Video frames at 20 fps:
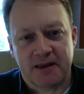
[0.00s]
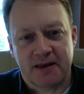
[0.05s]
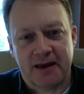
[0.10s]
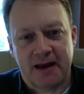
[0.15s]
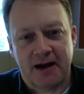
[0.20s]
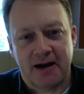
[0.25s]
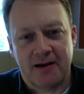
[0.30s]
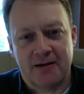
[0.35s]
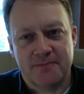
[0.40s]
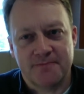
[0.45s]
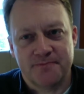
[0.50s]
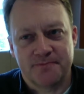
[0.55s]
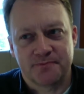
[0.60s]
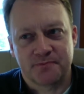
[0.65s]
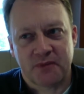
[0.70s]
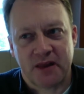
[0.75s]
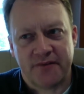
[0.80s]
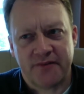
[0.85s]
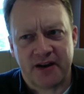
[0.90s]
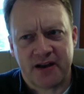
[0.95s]

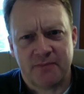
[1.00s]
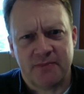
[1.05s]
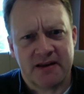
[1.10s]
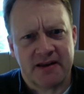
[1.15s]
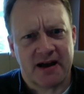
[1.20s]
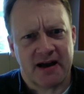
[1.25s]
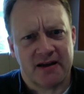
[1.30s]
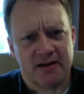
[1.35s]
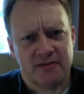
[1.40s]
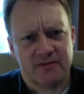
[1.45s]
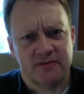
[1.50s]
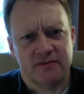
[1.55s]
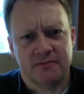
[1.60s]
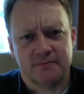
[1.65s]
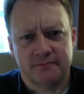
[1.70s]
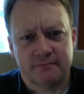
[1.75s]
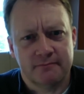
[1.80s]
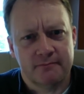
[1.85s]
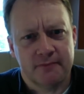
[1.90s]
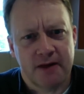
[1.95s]
if I could be kind of
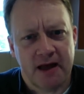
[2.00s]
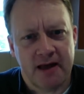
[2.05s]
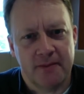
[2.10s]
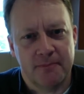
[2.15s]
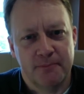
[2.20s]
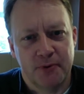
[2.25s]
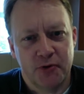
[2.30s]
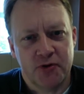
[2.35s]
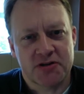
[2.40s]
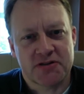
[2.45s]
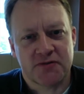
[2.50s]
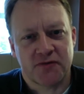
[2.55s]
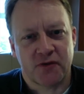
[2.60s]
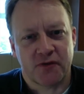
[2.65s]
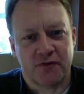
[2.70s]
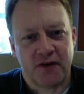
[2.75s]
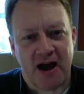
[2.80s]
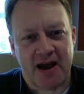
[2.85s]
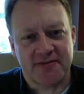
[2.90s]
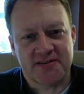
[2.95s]
Buddhist for
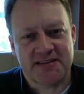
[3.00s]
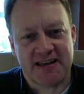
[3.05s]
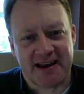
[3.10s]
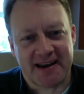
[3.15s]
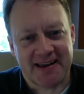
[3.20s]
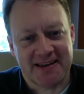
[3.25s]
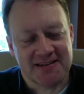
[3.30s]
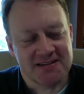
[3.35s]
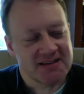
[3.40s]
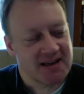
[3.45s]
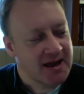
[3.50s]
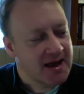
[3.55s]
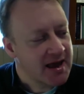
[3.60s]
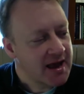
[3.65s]
5 seconds,